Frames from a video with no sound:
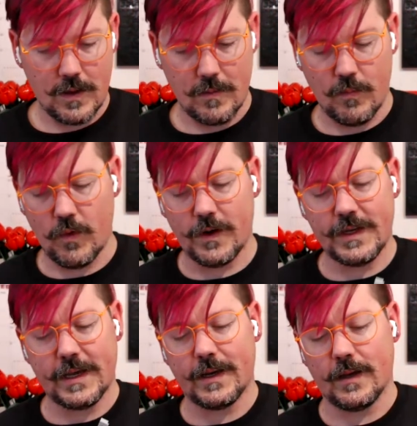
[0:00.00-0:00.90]
More
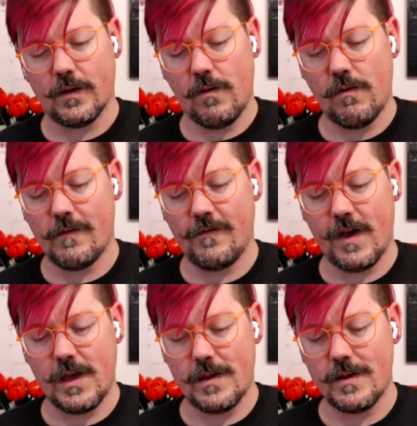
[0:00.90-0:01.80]
Technic core
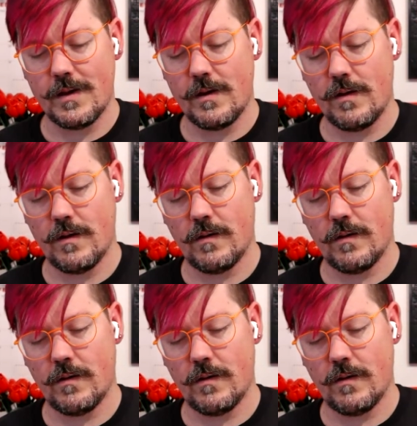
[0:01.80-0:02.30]
fun.